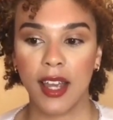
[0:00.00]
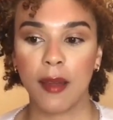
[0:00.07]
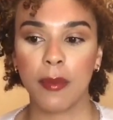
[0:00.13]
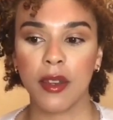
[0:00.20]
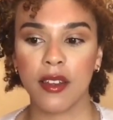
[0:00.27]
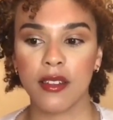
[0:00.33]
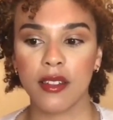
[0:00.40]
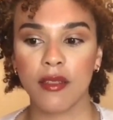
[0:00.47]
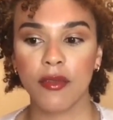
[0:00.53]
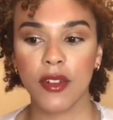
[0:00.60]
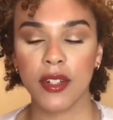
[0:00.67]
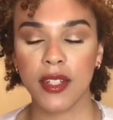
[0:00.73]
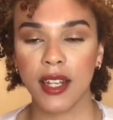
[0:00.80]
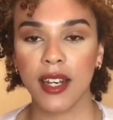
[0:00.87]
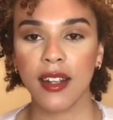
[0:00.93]
because if you're
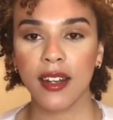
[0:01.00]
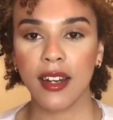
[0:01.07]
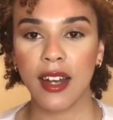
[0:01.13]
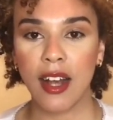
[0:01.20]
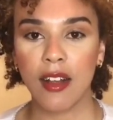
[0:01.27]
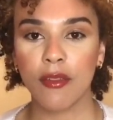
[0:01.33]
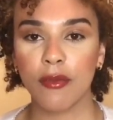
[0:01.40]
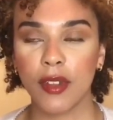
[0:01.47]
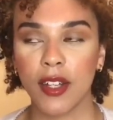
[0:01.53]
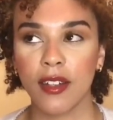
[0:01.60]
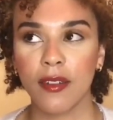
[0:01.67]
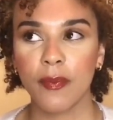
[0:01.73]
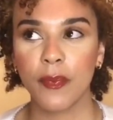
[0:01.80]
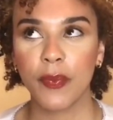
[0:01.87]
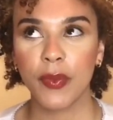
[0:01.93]
sitting in an outfit
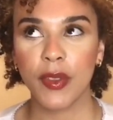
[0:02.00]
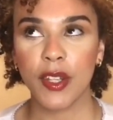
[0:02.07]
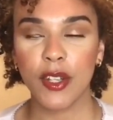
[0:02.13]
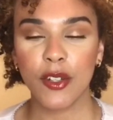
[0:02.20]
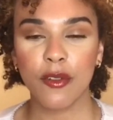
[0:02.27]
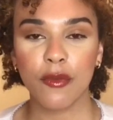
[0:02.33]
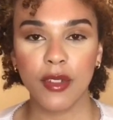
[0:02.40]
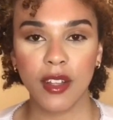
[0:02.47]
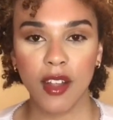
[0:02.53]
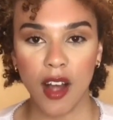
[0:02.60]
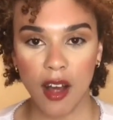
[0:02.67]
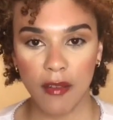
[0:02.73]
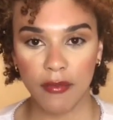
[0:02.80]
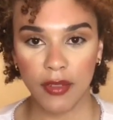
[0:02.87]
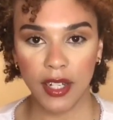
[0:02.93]
you don't feel
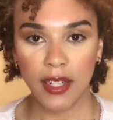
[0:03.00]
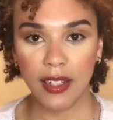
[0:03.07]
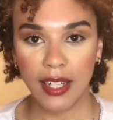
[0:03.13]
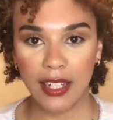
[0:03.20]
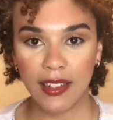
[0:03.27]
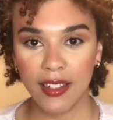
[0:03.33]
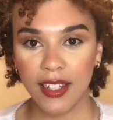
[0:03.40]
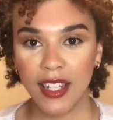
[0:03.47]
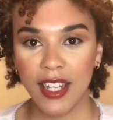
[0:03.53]
confident in,